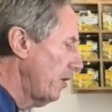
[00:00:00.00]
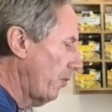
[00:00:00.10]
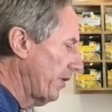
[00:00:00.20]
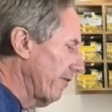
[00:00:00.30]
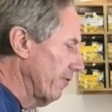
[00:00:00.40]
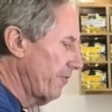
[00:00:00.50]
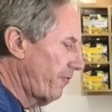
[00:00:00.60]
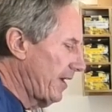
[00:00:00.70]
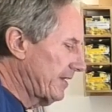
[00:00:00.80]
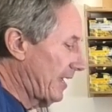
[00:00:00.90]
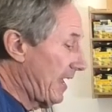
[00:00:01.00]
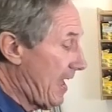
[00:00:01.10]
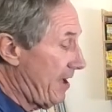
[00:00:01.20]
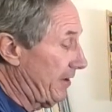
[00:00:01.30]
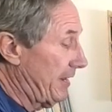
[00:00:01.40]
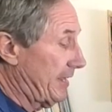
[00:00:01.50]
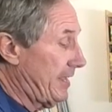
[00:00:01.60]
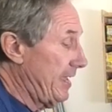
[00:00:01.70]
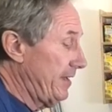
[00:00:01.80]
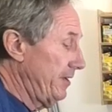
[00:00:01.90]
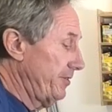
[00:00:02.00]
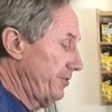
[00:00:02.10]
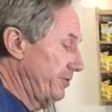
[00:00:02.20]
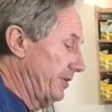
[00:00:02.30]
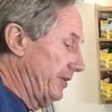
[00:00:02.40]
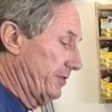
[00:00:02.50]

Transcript: whatever effect I have, and I can't undo this.